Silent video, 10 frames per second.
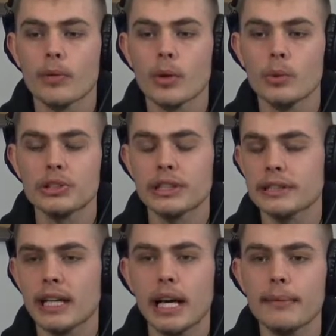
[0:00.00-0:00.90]
which at the
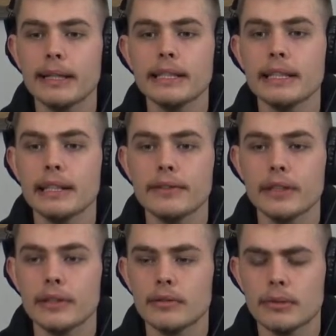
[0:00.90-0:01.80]
time that
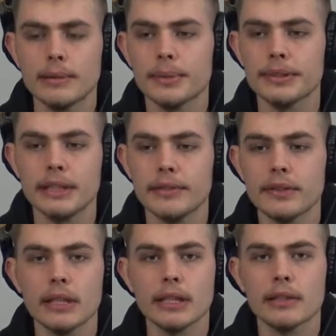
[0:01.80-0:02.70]

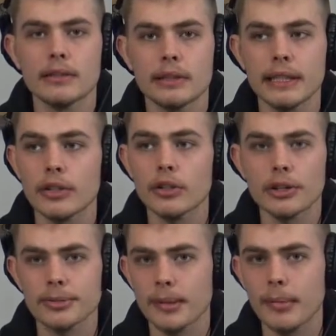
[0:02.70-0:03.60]
didn't
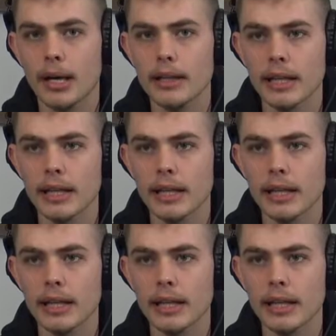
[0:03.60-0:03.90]
cross my mind.